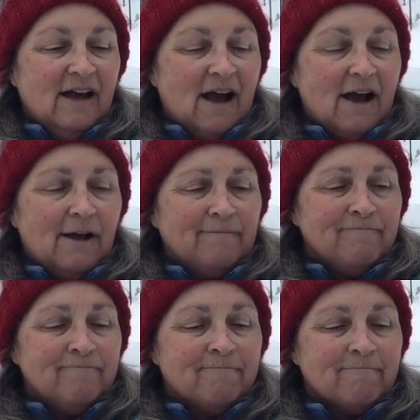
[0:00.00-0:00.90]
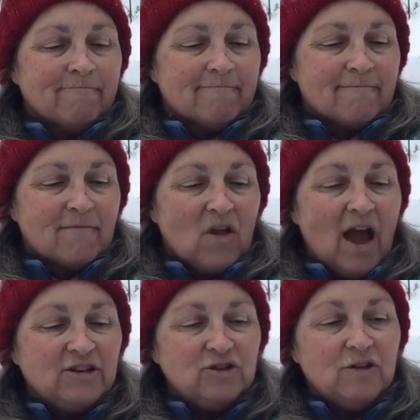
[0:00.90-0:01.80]
I
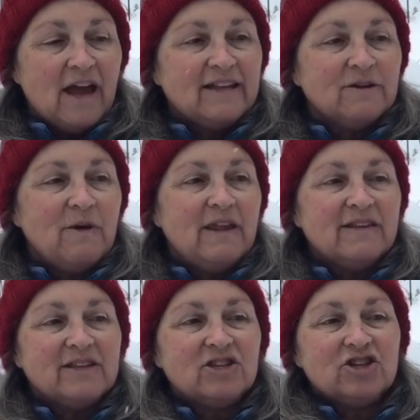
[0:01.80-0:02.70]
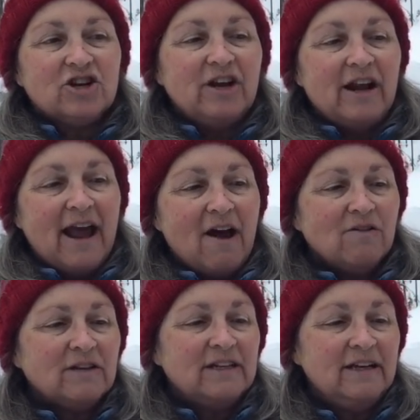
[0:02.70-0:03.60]
do like the way this is turning
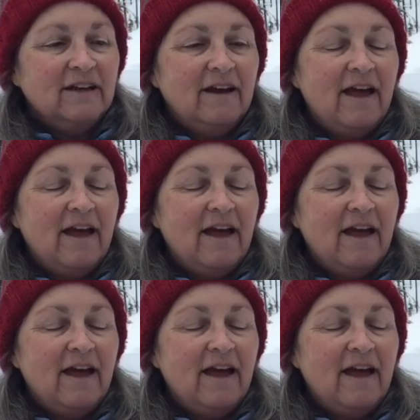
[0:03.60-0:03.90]
out.